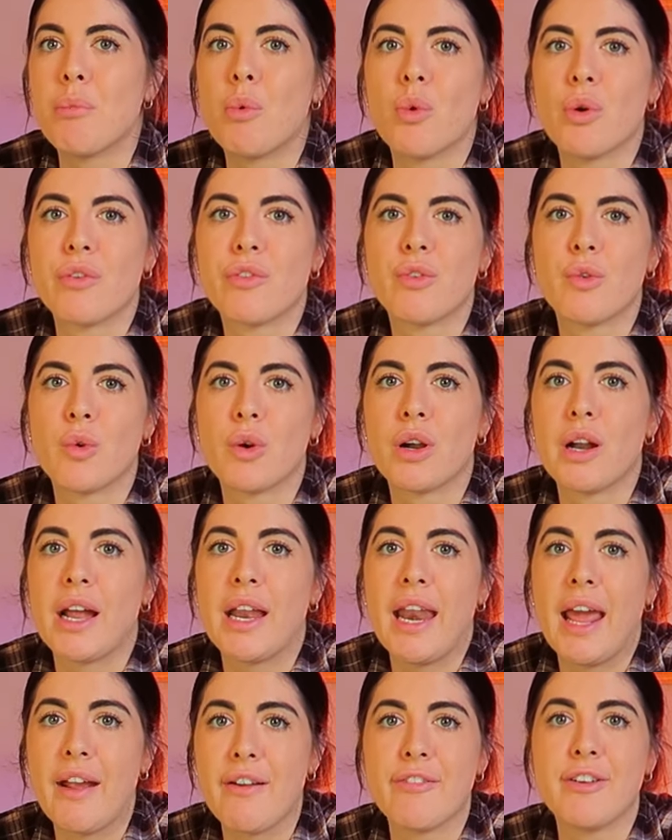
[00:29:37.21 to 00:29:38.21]
more for
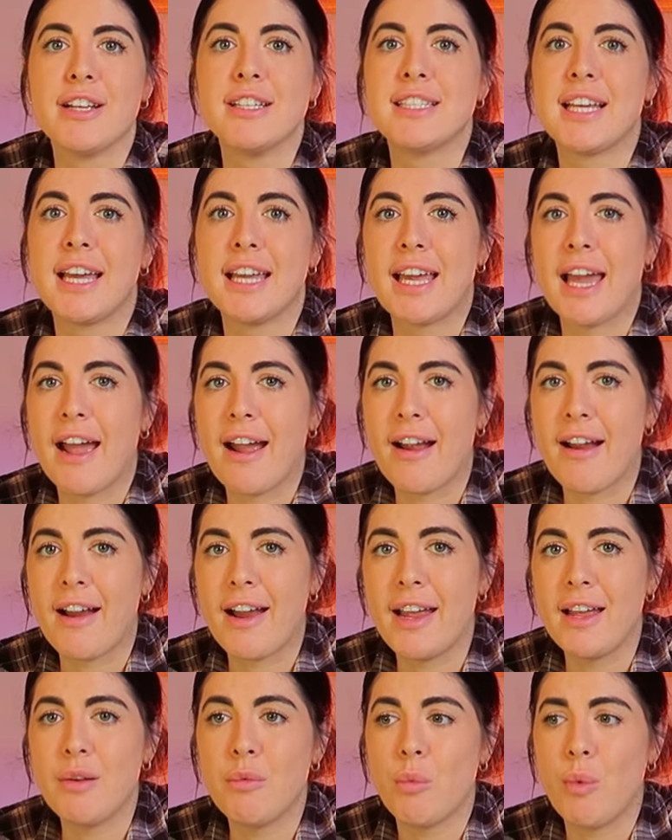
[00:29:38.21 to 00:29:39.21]
an everyday carry,